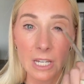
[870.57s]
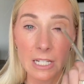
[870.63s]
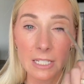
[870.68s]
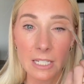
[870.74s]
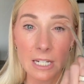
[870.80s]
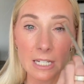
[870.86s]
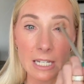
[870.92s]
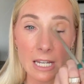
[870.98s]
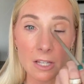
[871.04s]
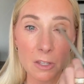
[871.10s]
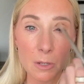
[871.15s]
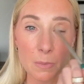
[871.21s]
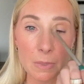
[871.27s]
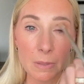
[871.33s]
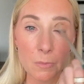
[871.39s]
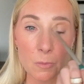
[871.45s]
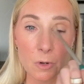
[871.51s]
it's going to take a
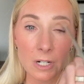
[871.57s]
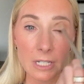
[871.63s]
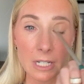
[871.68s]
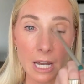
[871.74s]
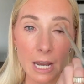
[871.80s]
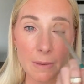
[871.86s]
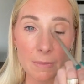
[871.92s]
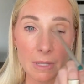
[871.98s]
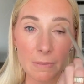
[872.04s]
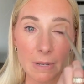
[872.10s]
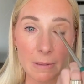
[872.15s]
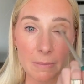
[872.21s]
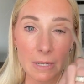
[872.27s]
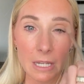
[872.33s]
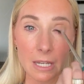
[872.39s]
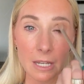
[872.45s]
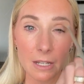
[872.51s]
little bit more time than
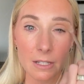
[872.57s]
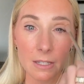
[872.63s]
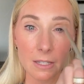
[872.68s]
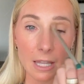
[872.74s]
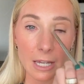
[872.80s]
maybe